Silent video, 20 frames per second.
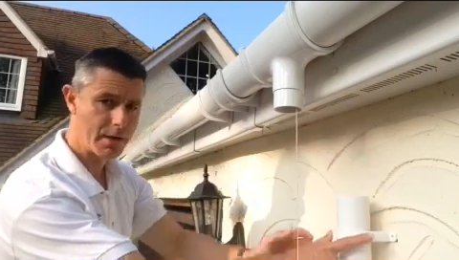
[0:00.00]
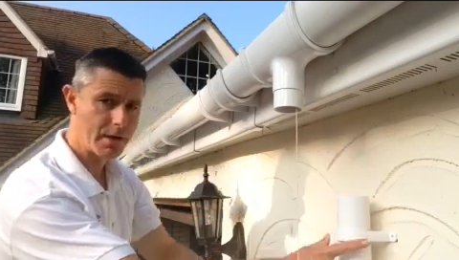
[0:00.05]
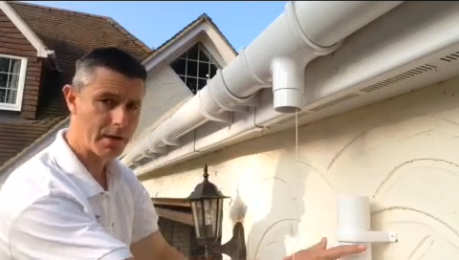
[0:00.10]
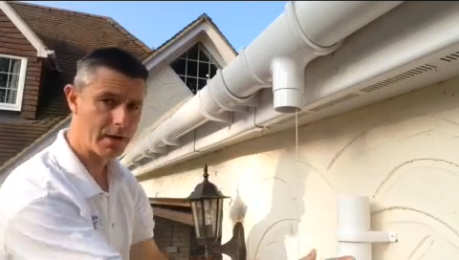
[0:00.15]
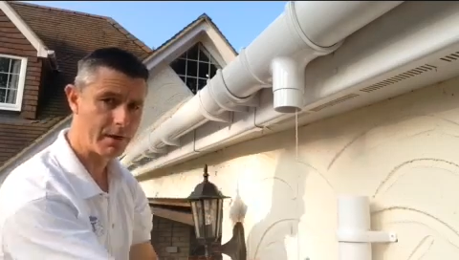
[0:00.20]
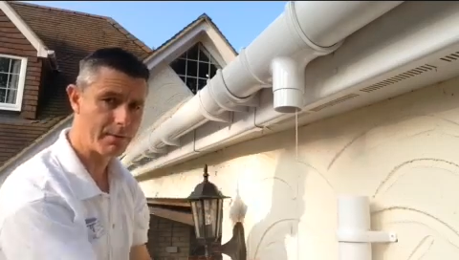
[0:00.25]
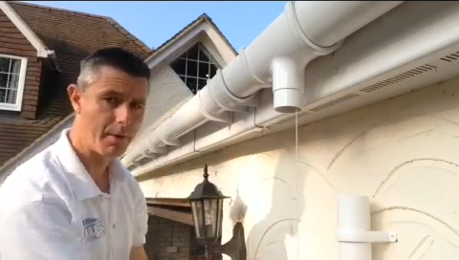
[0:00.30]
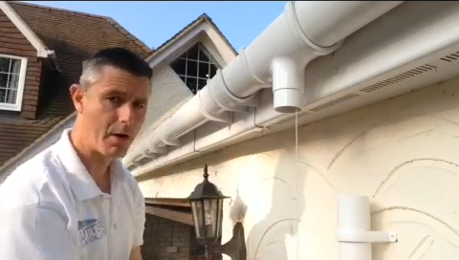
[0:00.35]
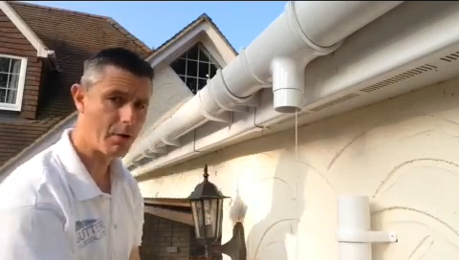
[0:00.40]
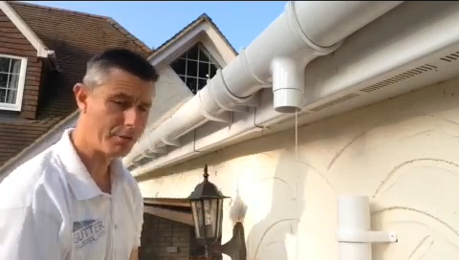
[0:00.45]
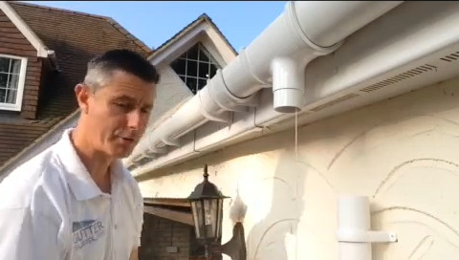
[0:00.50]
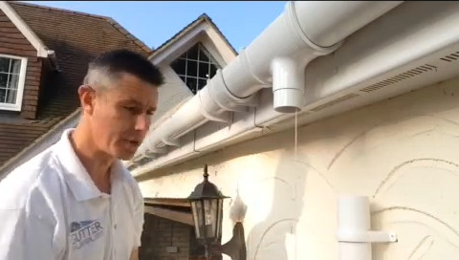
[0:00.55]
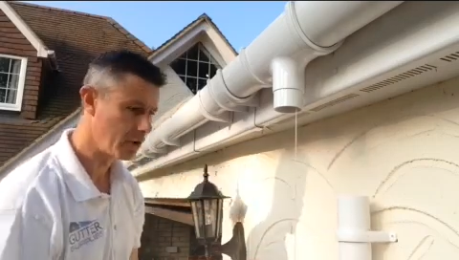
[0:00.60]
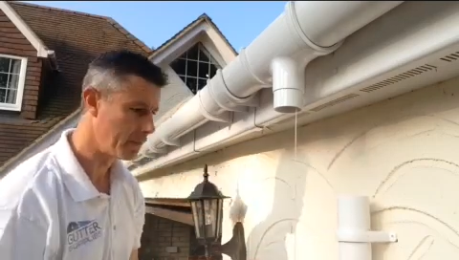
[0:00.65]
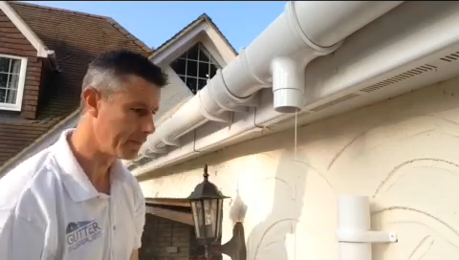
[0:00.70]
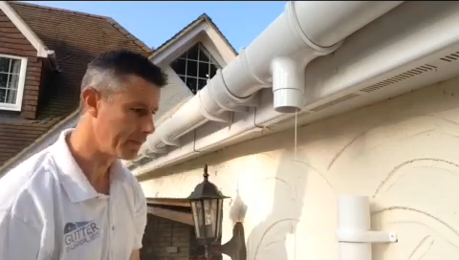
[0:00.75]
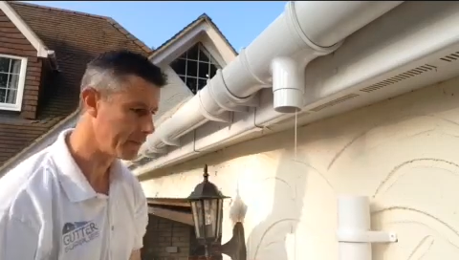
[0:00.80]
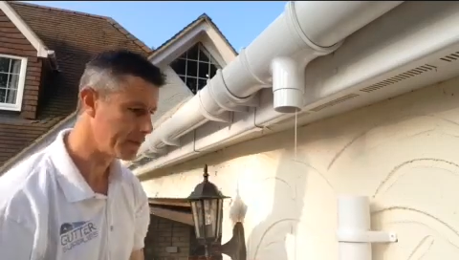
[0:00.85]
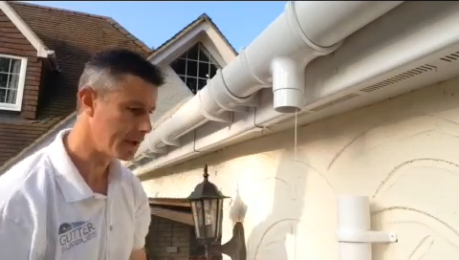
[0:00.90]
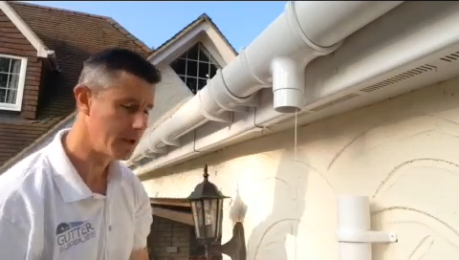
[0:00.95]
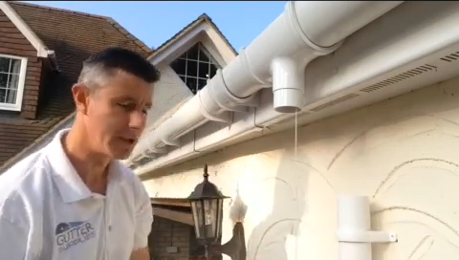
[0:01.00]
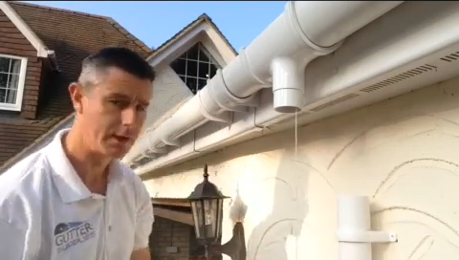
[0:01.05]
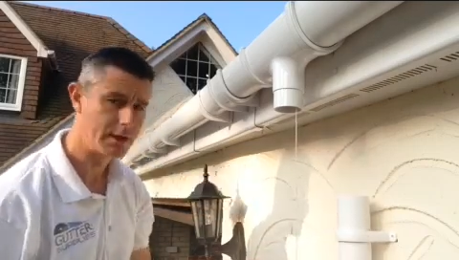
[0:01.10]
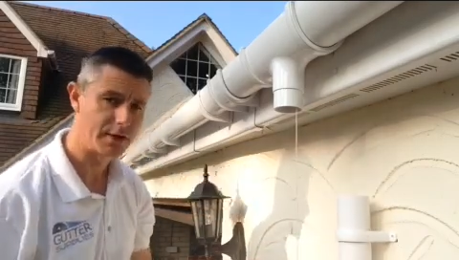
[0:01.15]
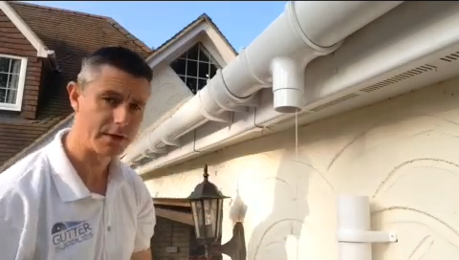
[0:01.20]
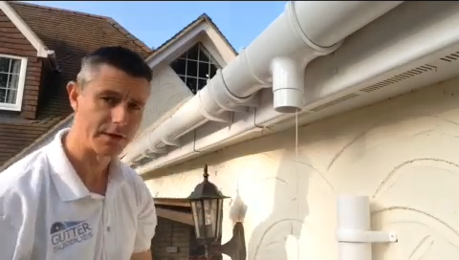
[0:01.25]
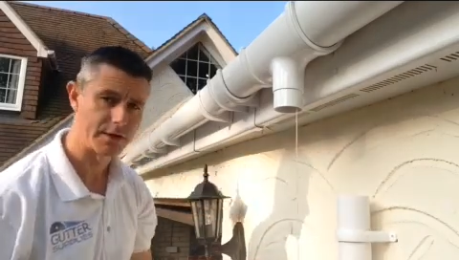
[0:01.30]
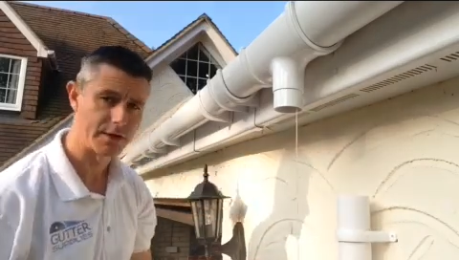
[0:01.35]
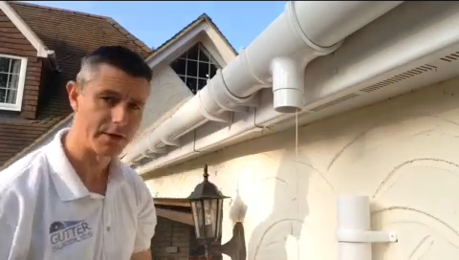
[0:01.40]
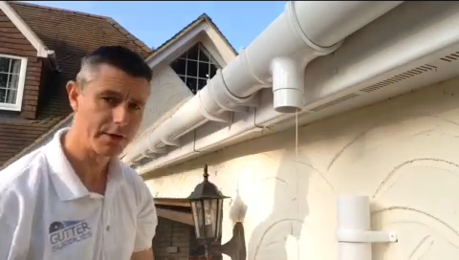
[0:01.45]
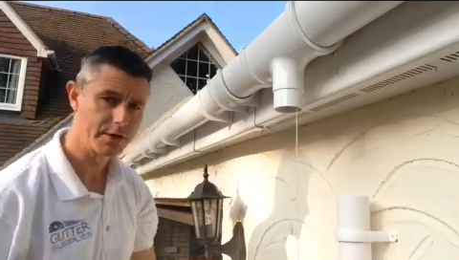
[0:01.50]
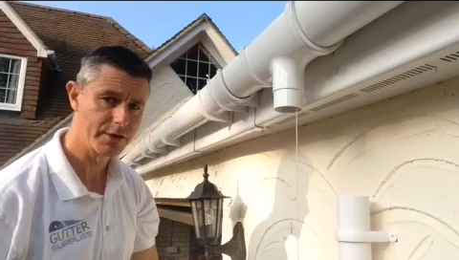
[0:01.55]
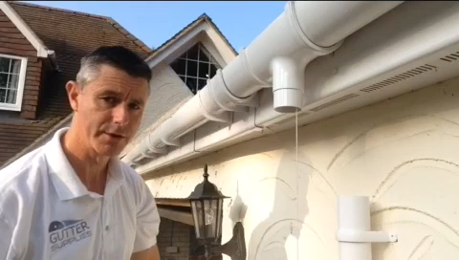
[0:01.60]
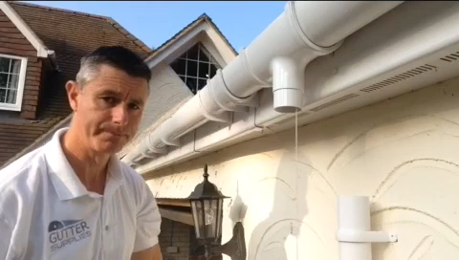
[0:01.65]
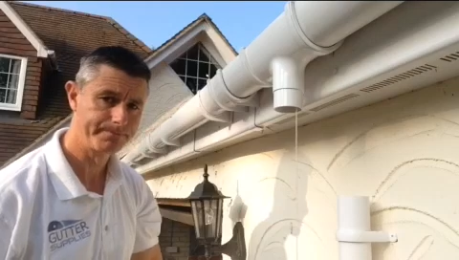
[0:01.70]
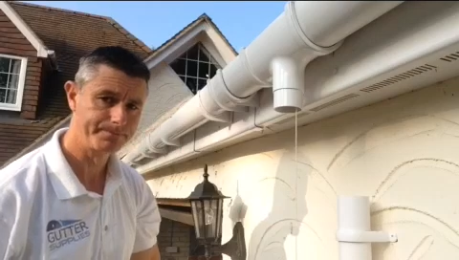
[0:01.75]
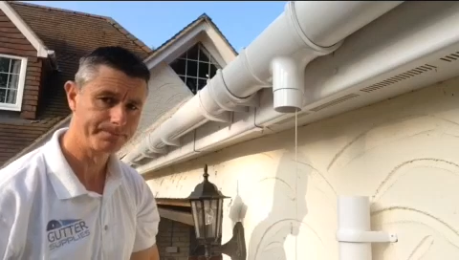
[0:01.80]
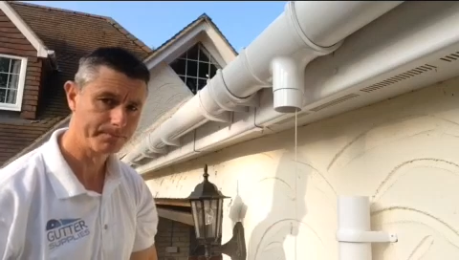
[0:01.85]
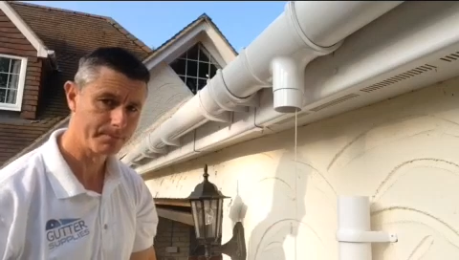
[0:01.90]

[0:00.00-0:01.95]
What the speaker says: The clip holds it off a certain distance.